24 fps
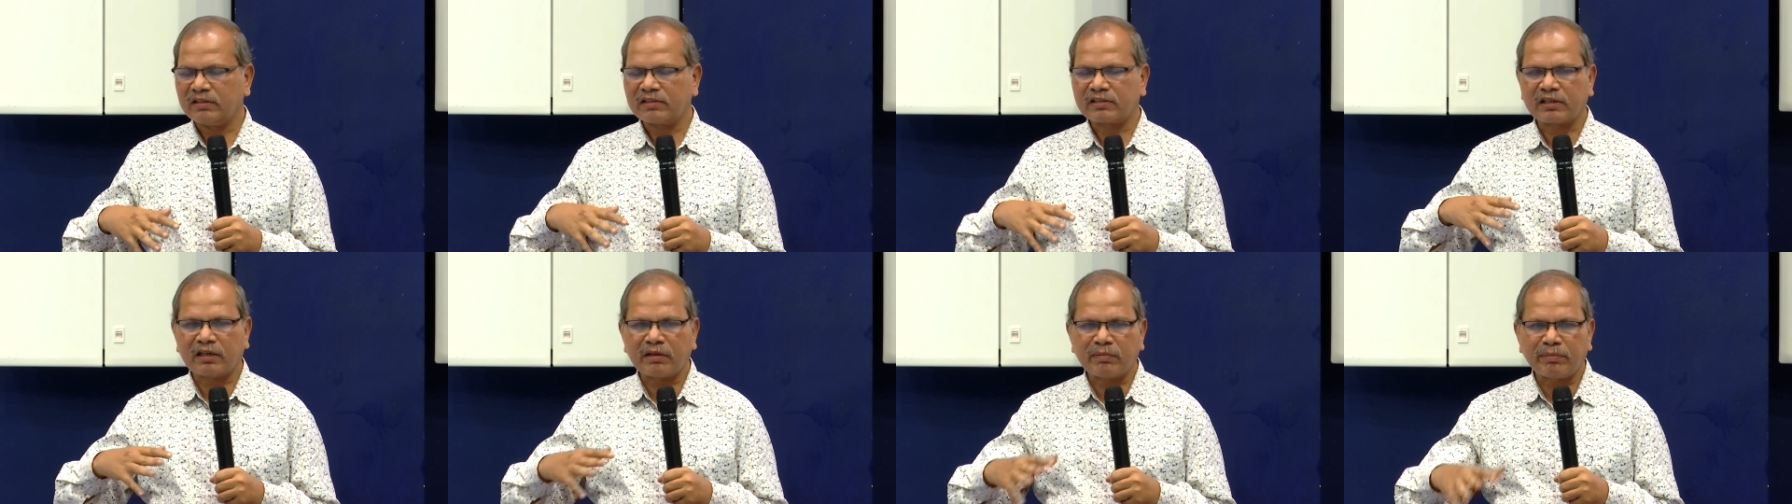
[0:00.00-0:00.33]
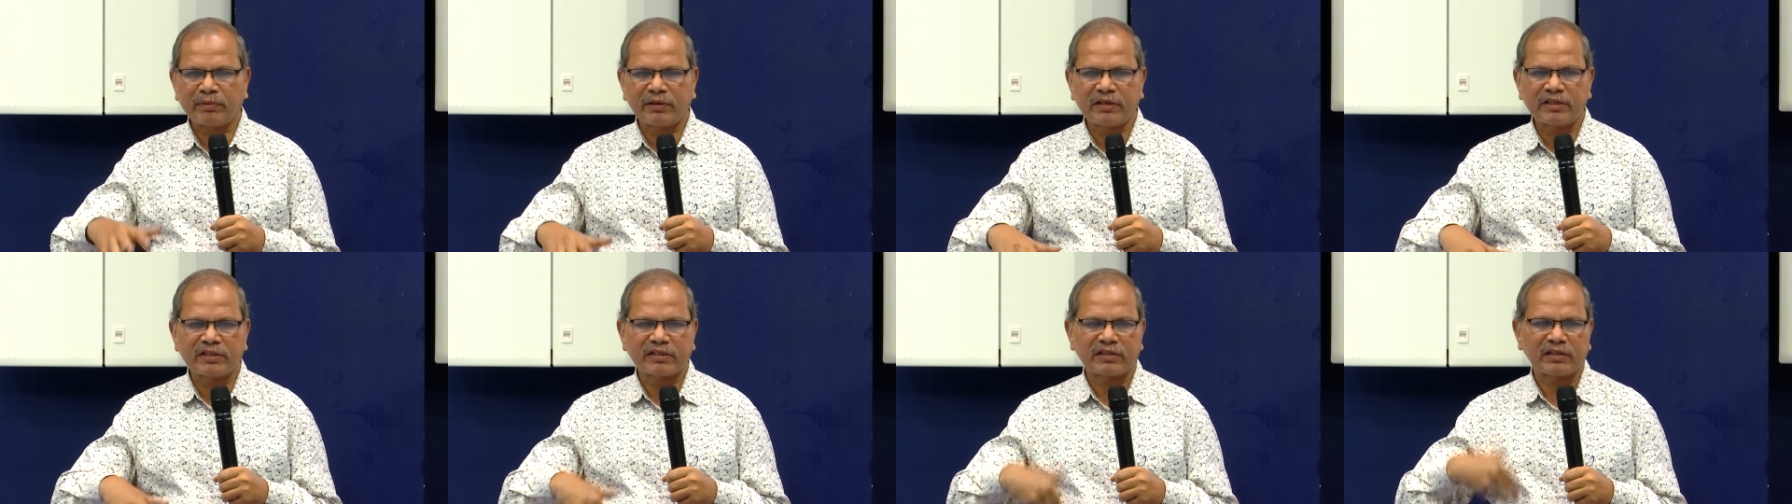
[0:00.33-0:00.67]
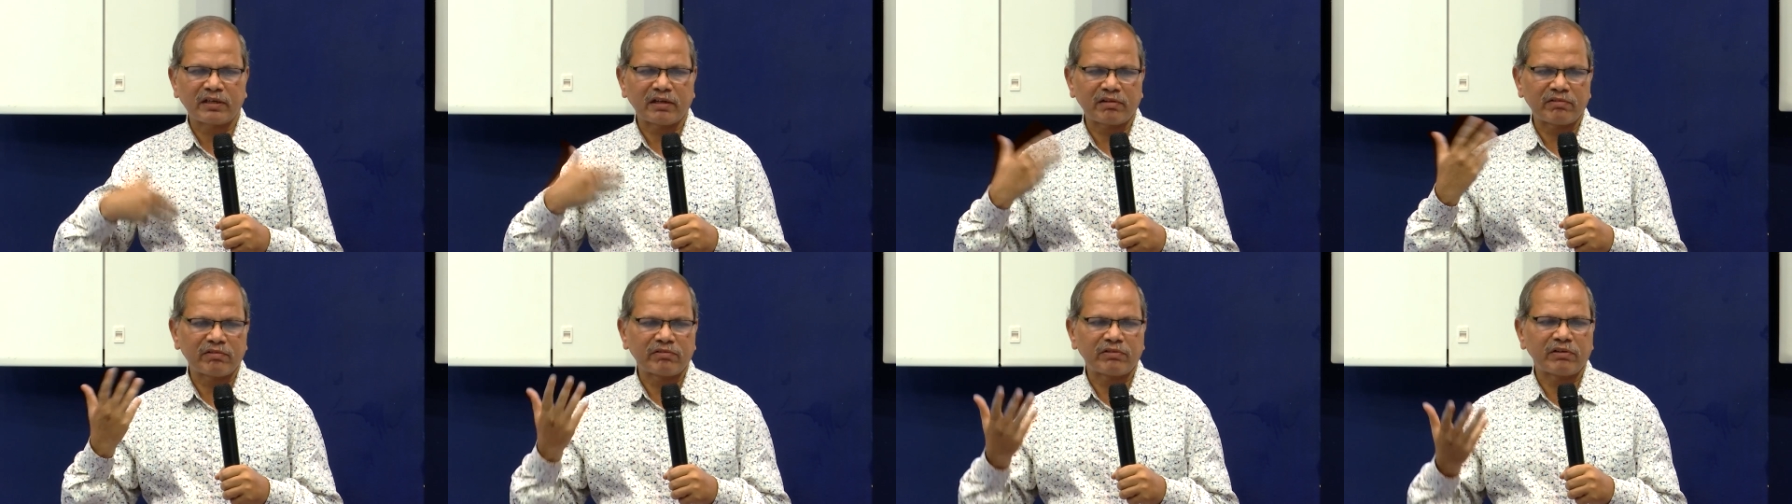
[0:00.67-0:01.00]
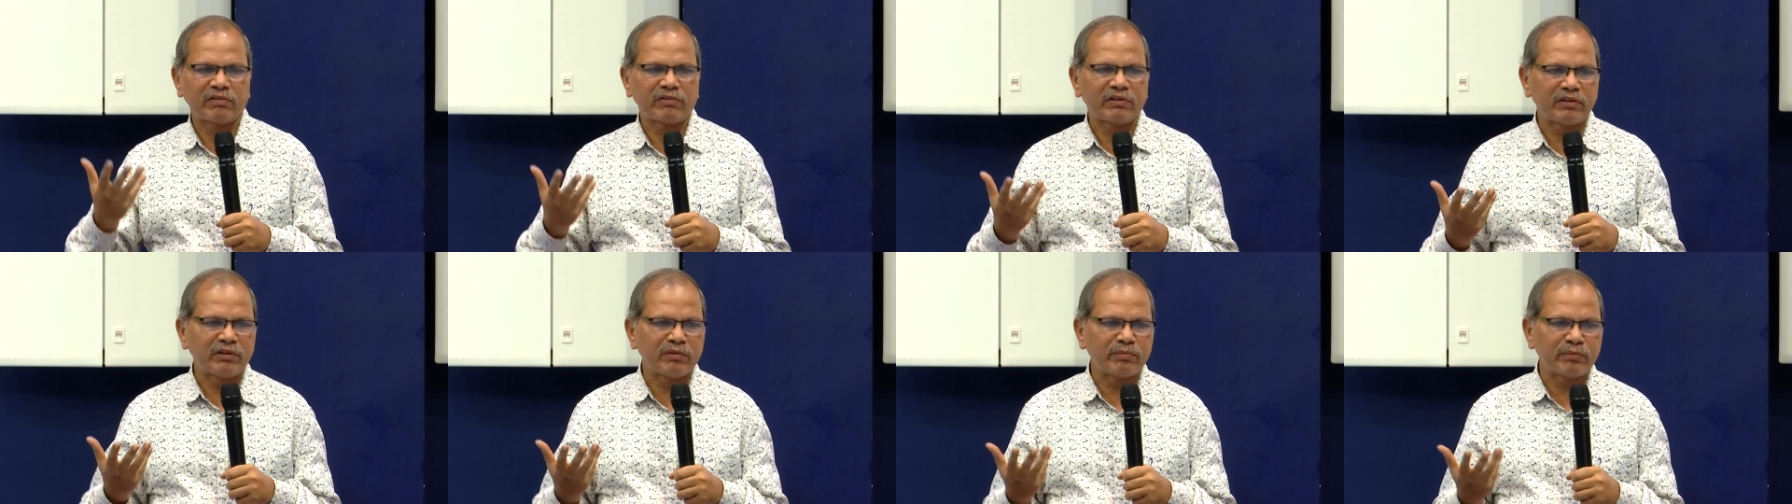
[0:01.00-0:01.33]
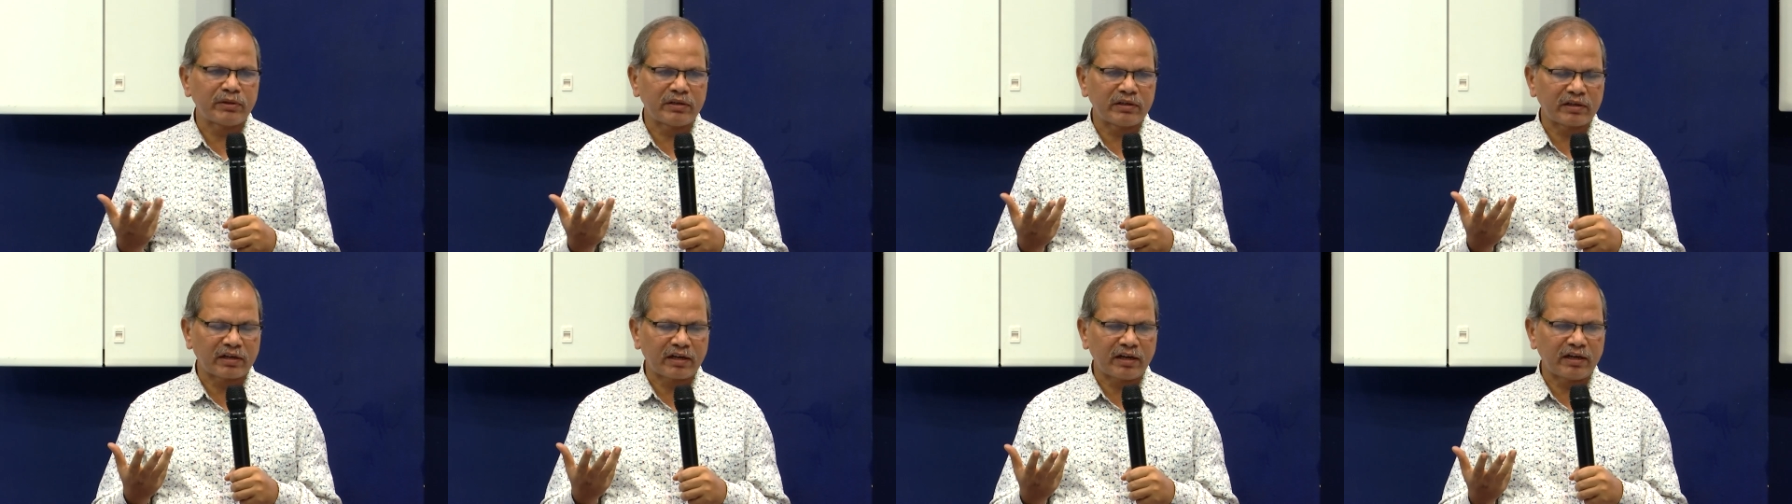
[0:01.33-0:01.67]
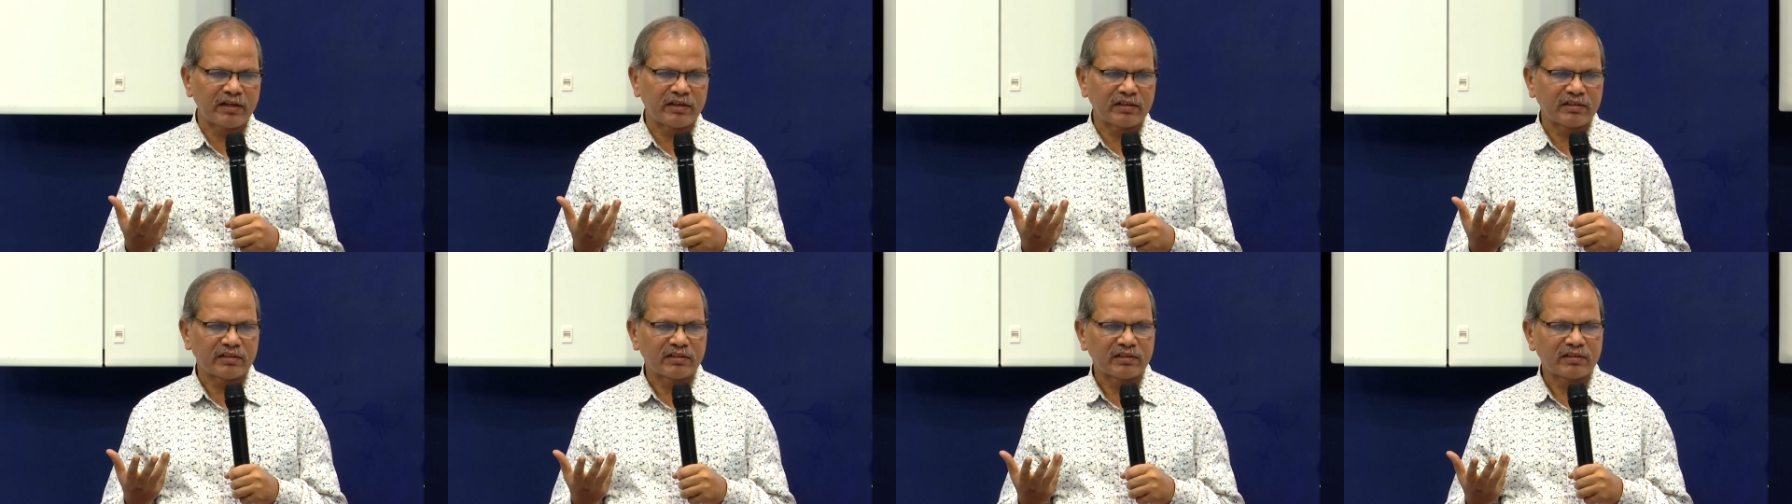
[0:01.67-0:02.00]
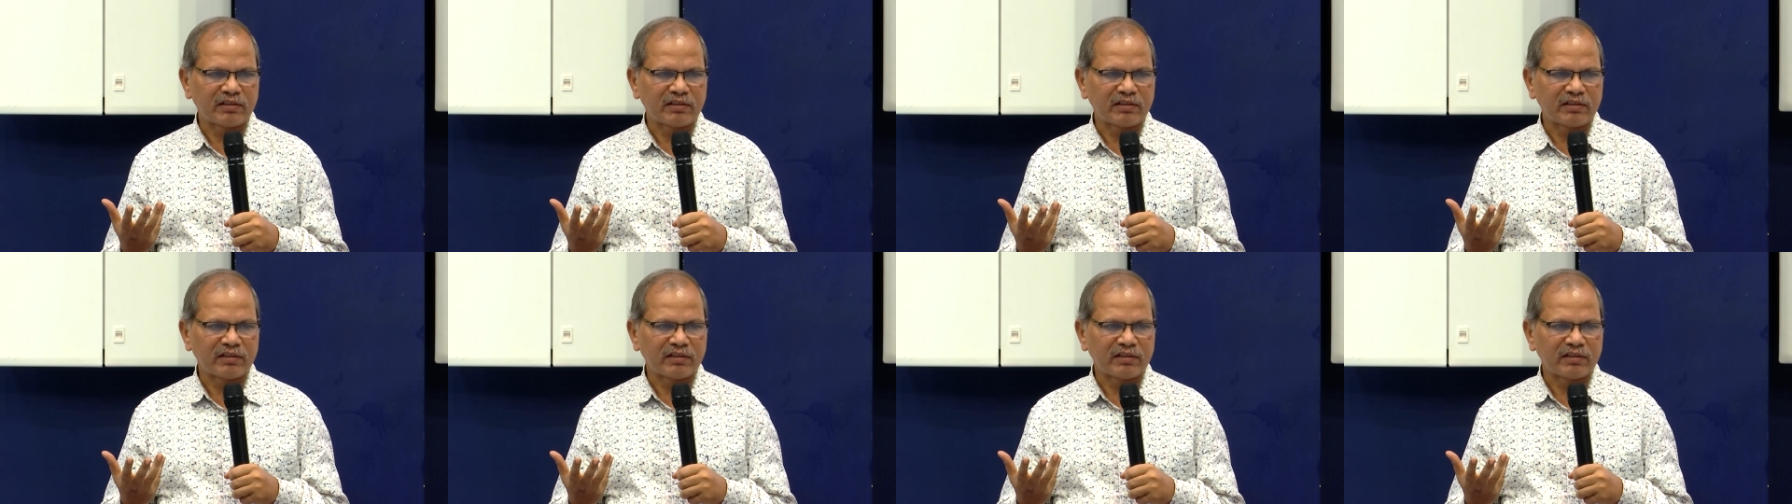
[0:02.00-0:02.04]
celebration of our humankind.